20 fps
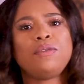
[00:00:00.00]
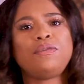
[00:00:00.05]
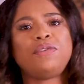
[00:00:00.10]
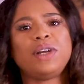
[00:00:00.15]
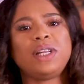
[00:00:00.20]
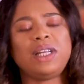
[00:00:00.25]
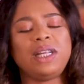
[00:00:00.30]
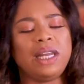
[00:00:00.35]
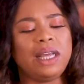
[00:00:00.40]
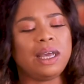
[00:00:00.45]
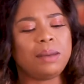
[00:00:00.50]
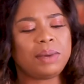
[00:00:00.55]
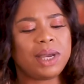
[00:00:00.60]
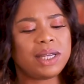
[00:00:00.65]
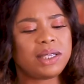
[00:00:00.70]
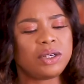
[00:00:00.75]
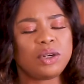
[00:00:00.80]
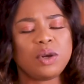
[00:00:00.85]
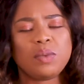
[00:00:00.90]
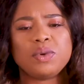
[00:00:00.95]
Funnily, I'm
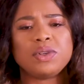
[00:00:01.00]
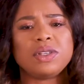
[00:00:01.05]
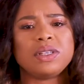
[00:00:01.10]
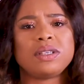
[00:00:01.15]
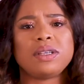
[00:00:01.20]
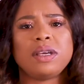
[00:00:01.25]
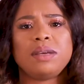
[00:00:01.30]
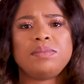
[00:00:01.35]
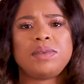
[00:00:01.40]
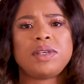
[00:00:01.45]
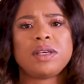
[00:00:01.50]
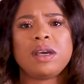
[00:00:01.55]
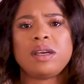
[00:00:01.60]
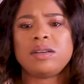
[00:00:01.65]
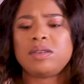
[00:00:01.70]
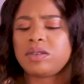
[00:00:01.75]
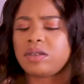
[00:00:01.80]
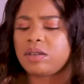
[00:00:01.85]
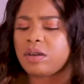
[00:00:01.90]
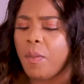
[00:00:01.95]
getting almost the same
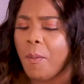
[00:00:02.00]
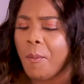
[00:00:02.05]
taste.